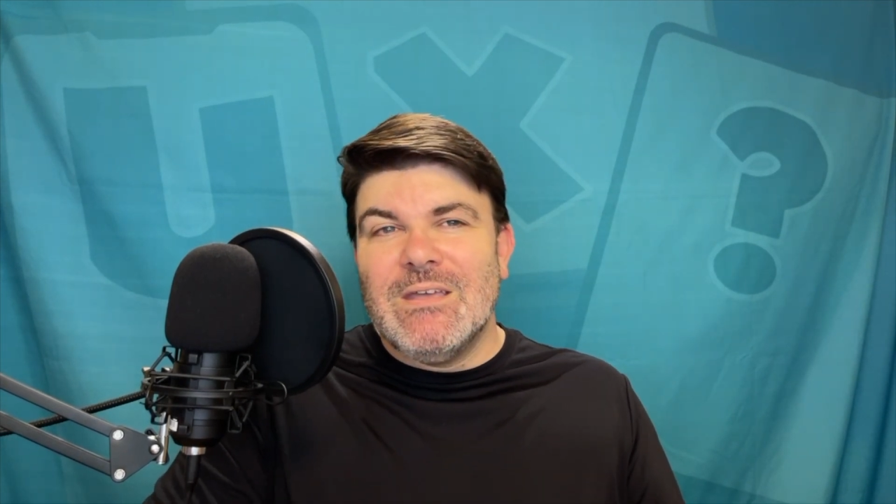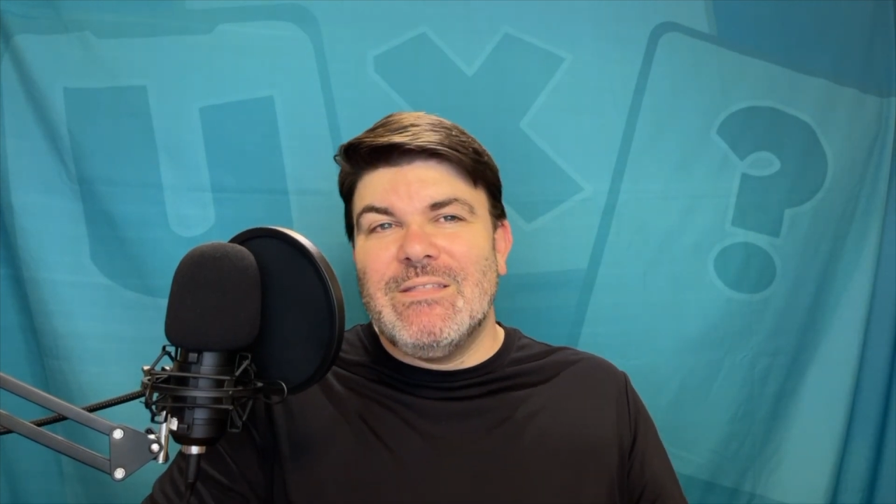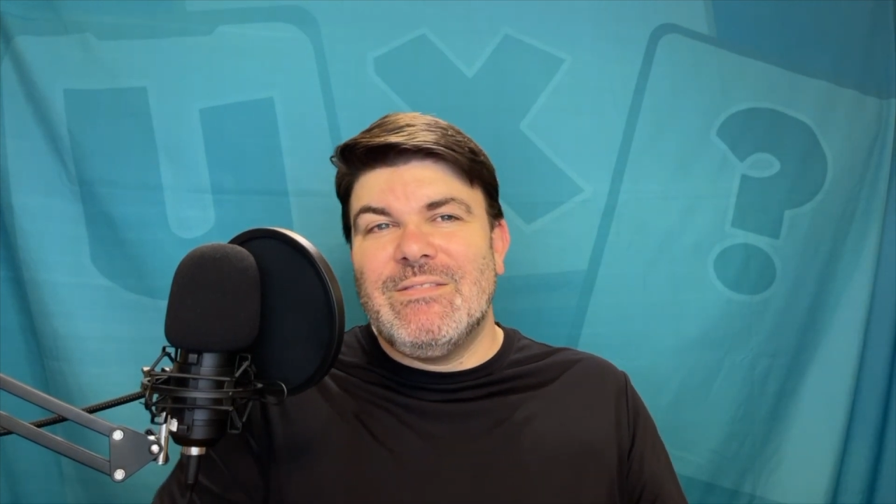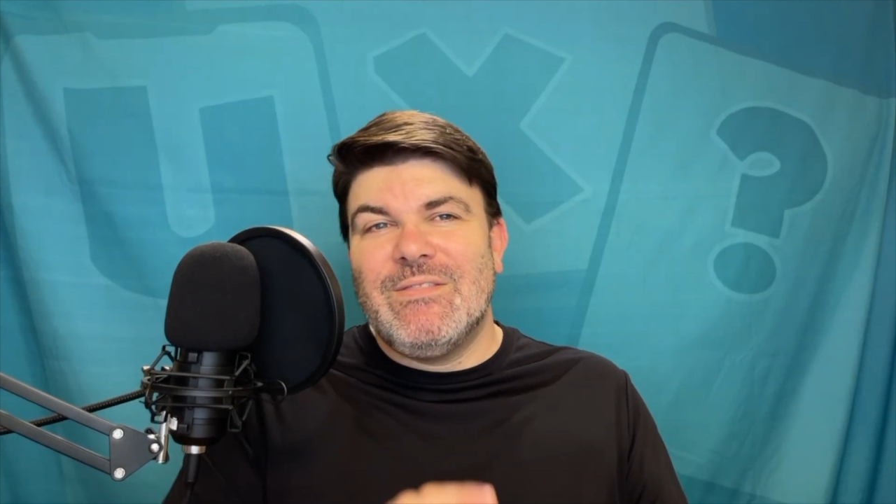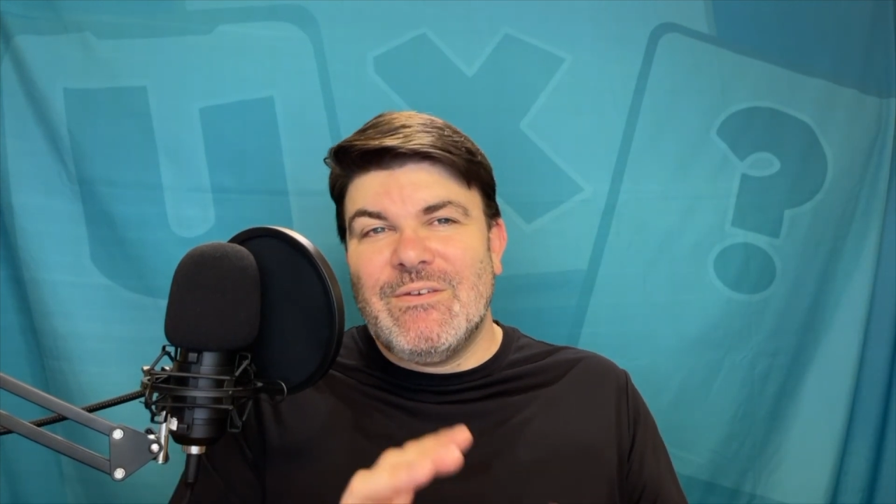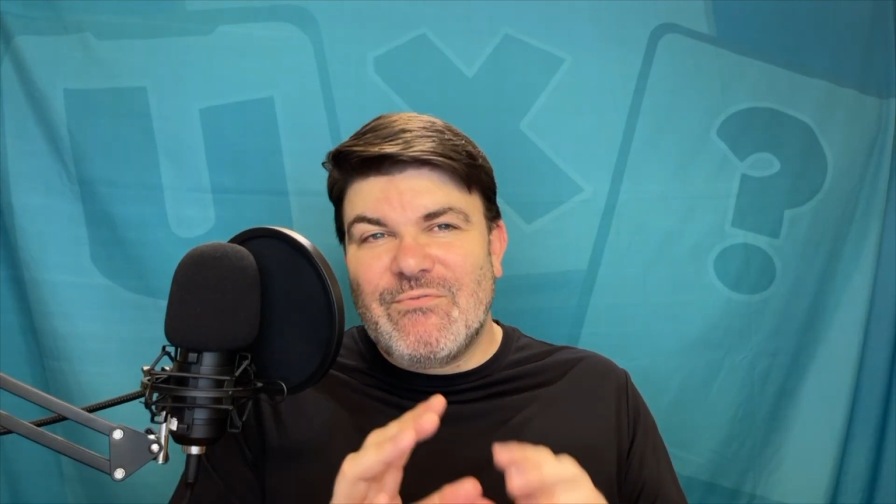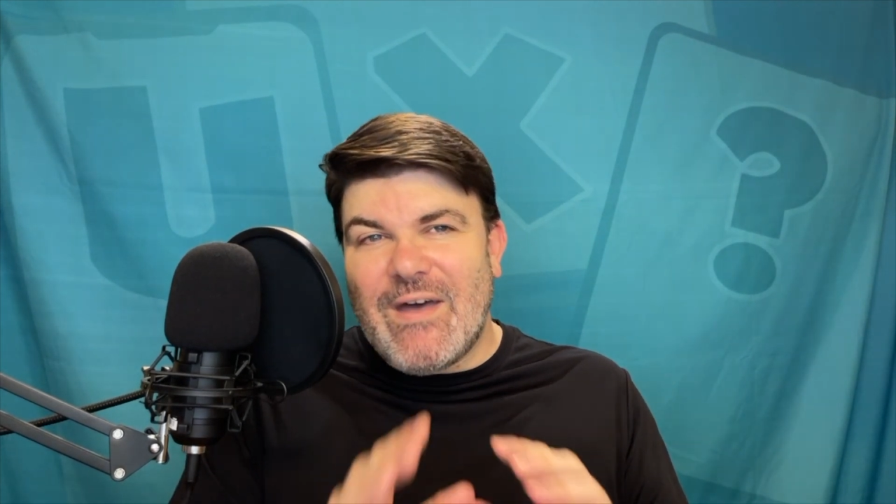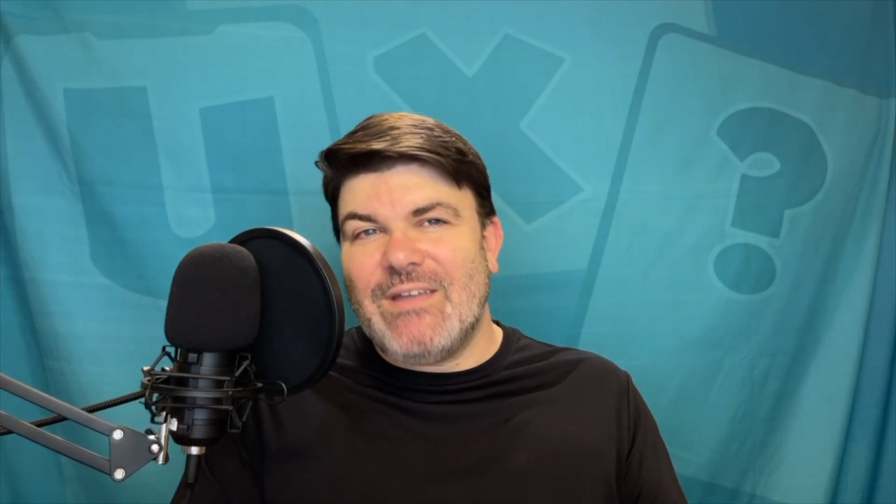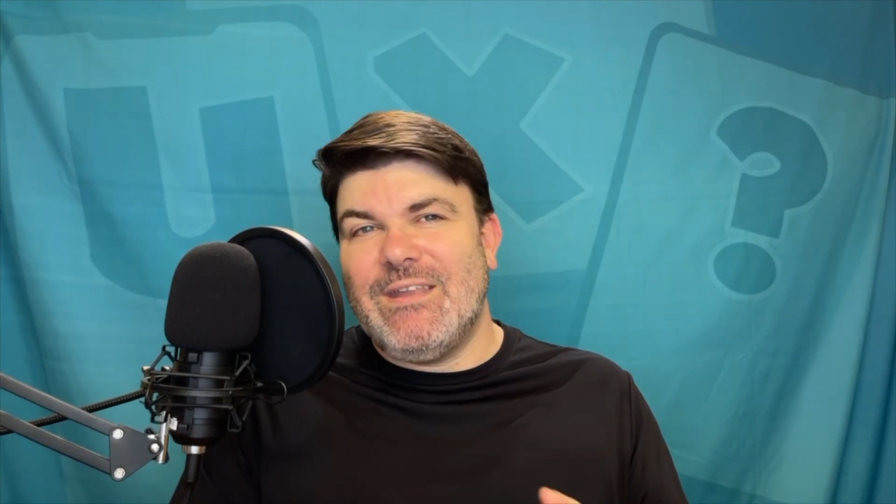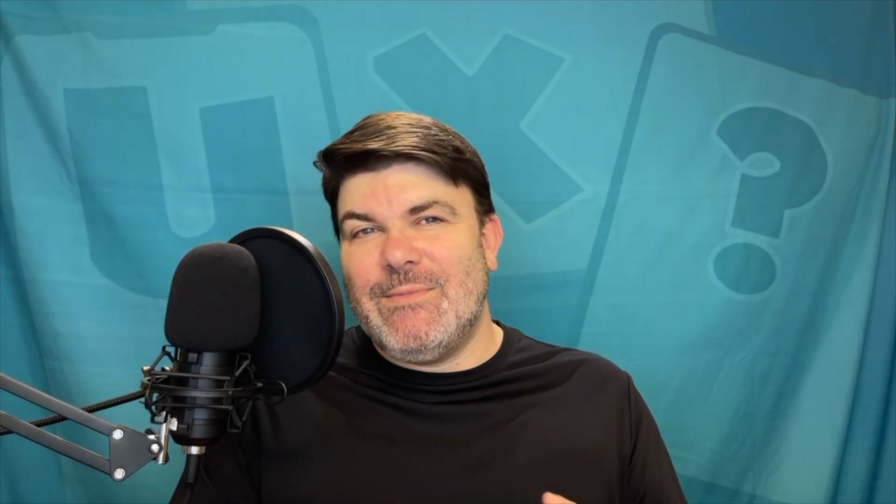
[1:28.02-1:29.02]
The
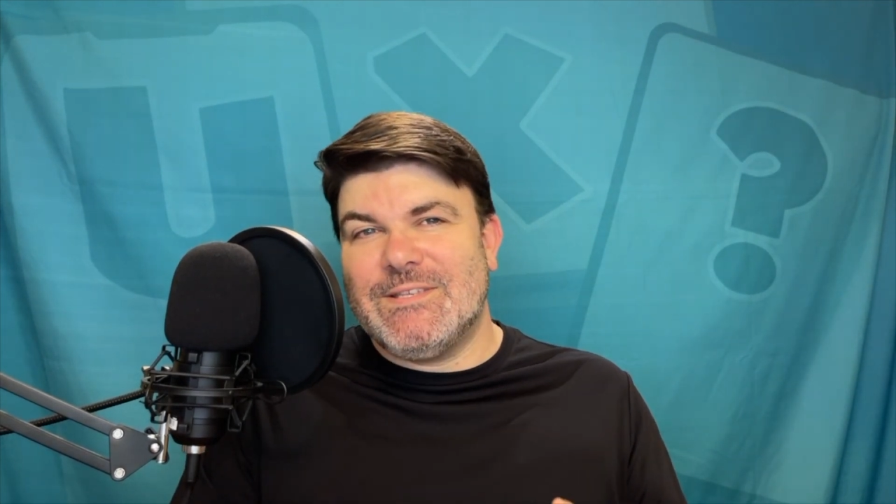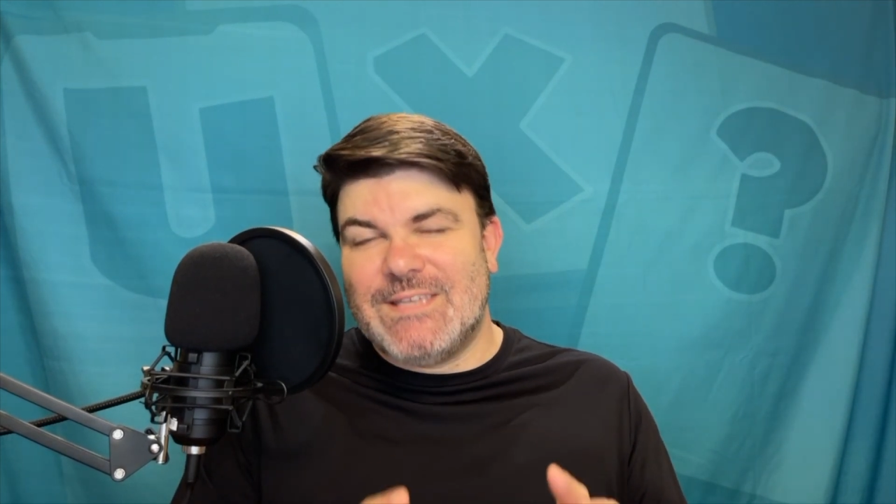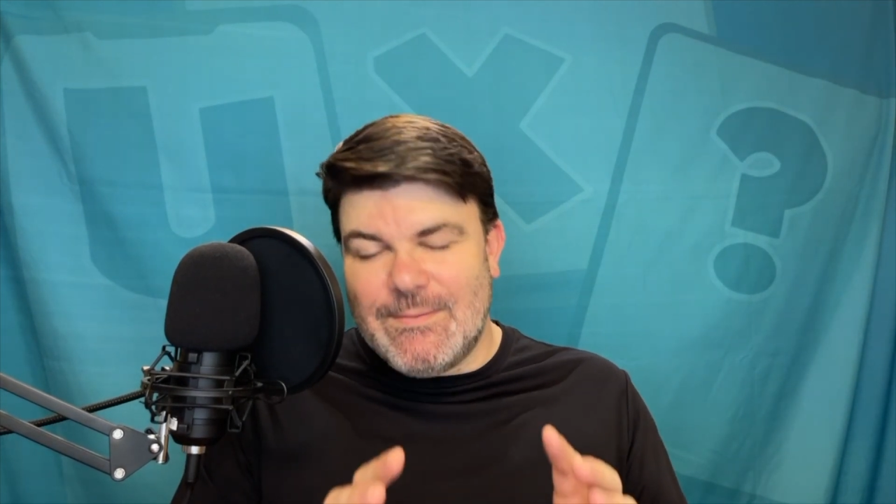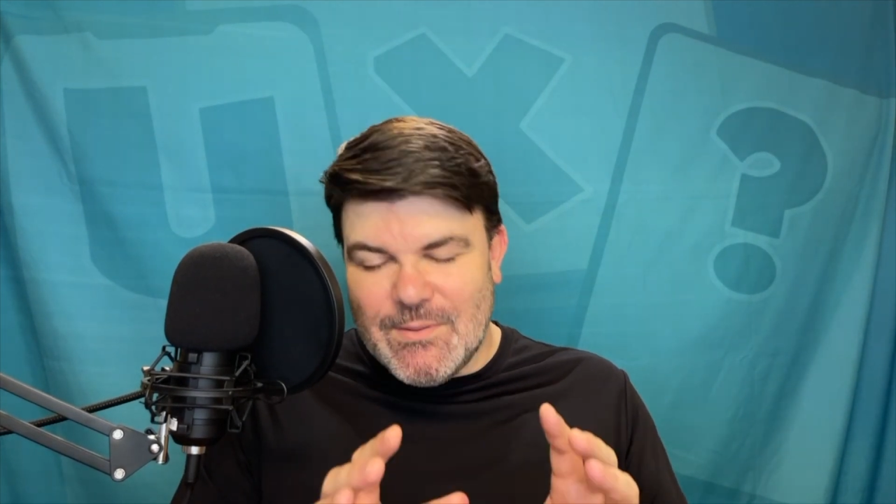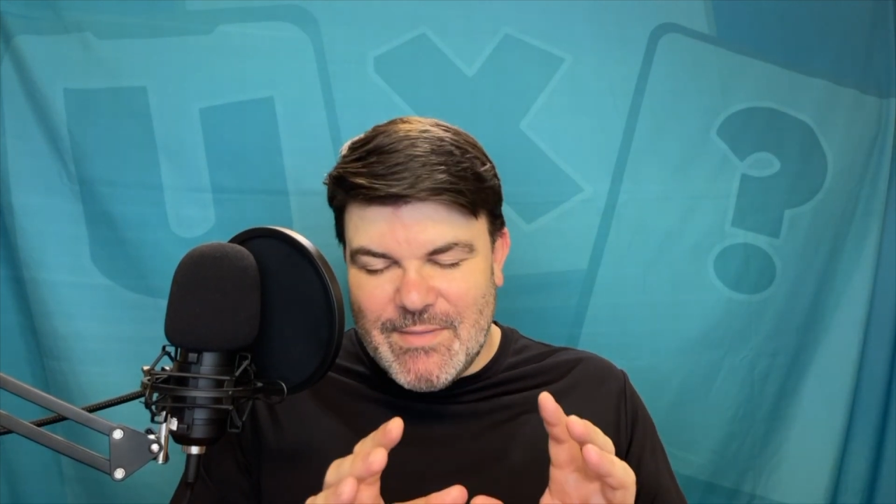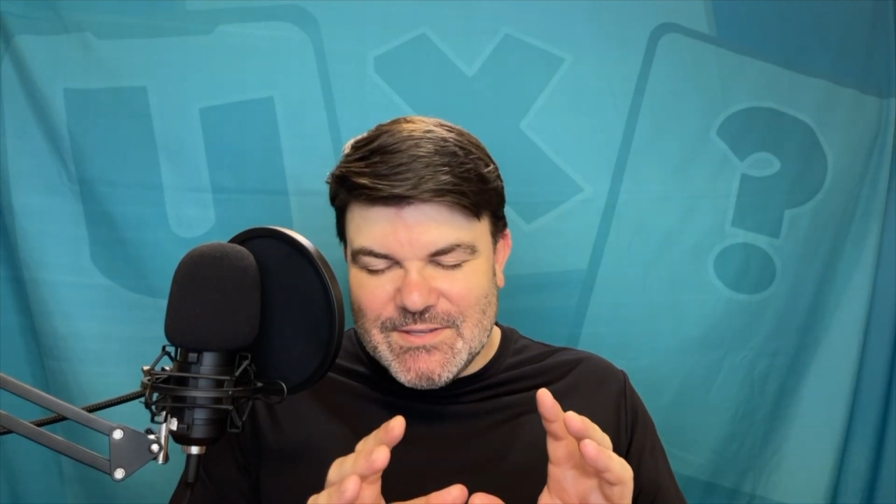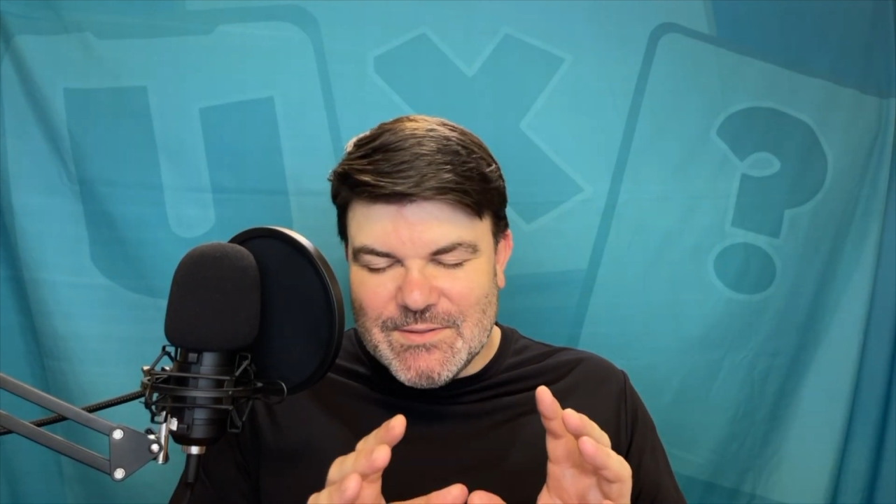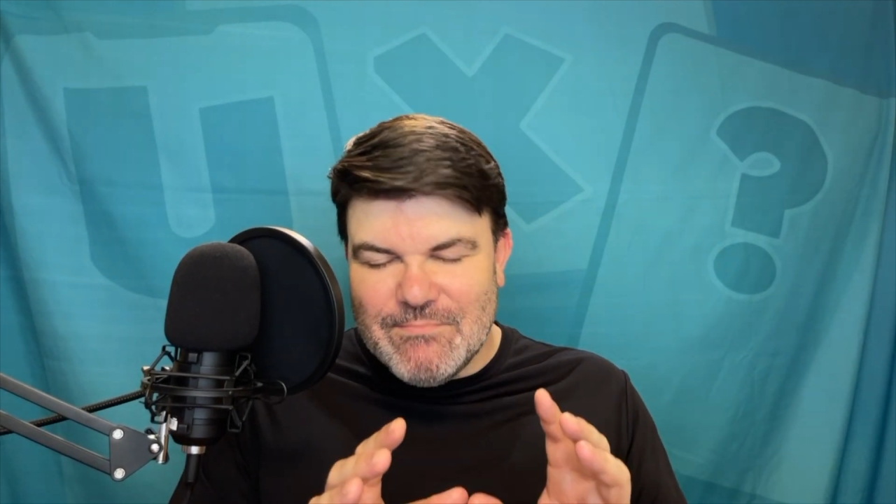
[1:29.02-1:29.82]
file naming scheme that makes the